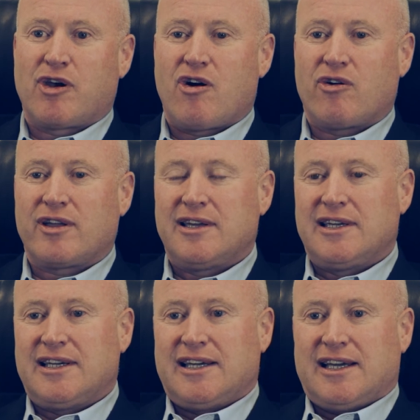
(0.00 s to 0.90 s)
along,
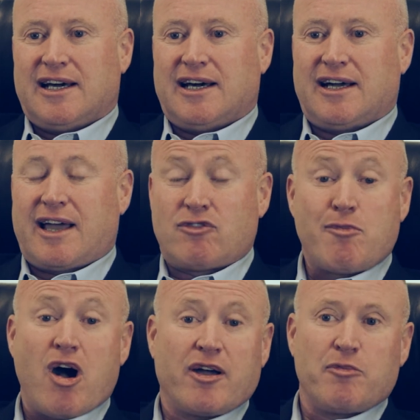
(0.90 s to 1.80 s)
and
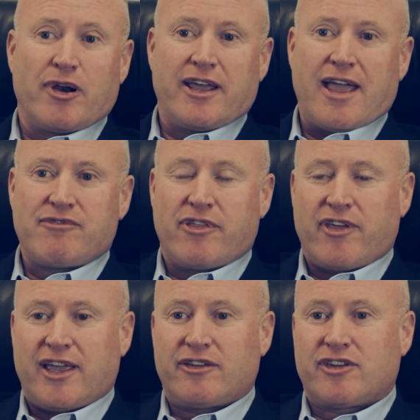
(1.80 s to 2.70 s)
remarkably,
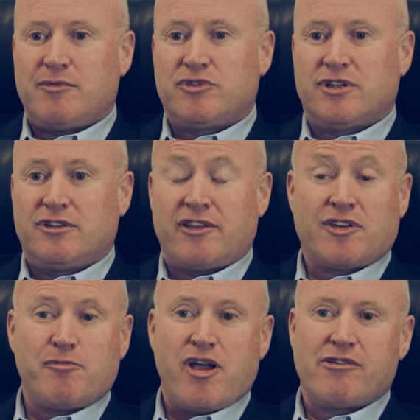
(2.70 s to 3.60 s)
everything seemed to
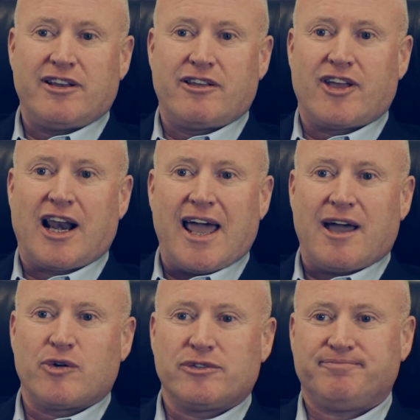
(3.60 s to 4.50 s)
disappear into the
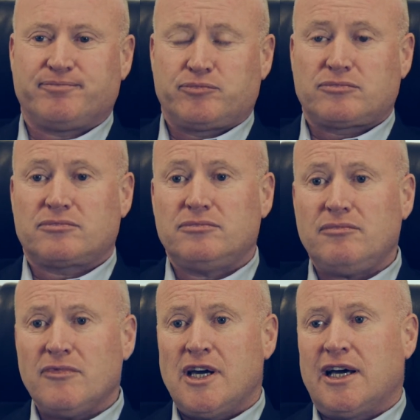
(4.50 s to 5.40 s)
cloud.
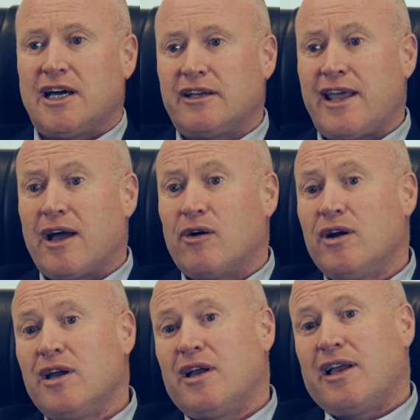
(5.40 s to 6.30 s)
Now,
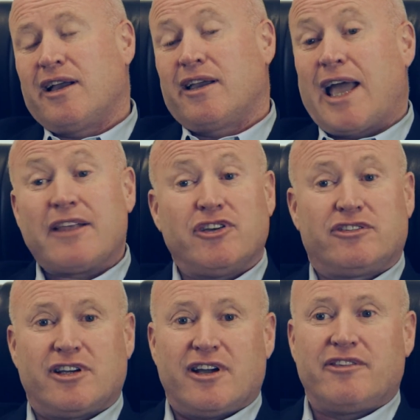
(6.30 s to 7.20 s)
as it
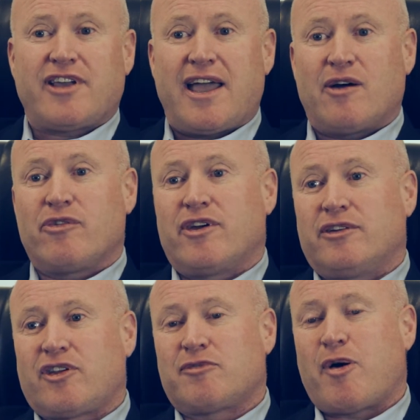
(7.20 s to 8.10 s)
turns out,
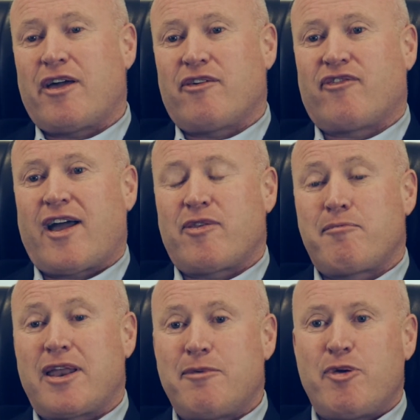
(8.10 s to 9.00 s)
that despite the fact that
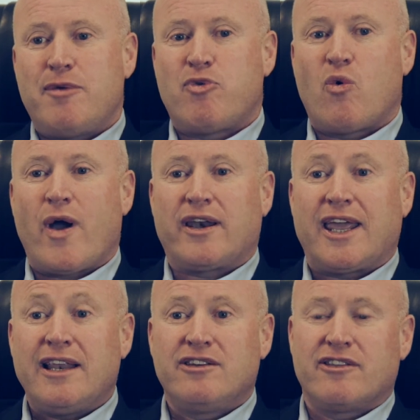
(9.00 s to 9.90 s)
many people went
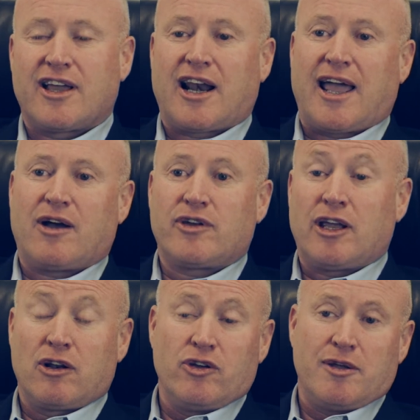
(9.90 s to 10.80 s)
into the cloud,
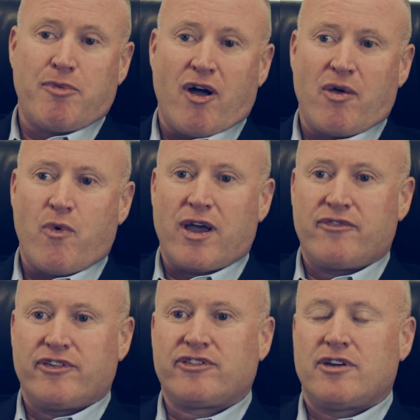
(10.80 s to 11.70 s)
including, by the way,
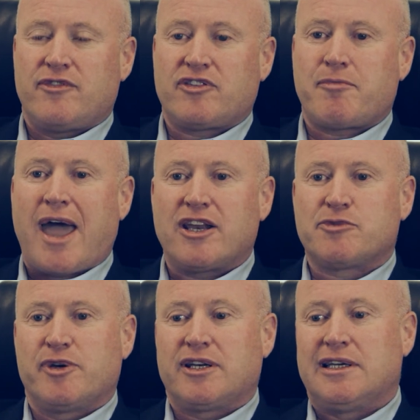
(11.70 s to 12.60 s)
for service
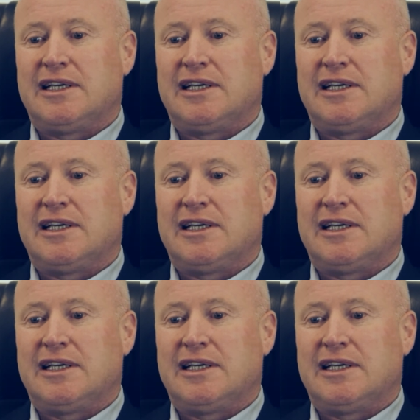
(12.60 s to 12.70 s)
management,